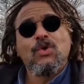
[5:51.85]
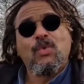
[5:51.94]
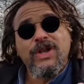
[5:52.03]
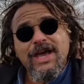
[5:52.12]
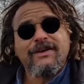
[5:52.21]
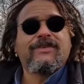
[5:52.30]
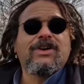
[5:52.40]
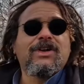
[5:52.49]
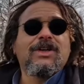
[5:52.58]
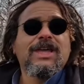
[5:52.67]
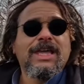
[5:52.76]

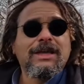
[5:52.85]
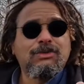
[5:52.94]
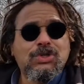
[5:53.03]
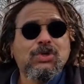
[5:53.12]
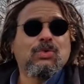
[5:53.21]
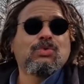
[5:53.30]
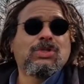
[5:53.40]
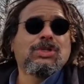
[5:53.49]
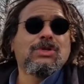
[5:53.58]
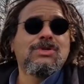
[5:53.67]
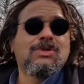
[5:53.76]
whenever he was told
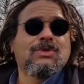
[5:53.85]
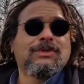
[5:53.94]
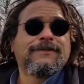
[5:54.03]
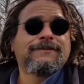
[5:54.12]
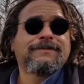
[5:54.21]
to do so.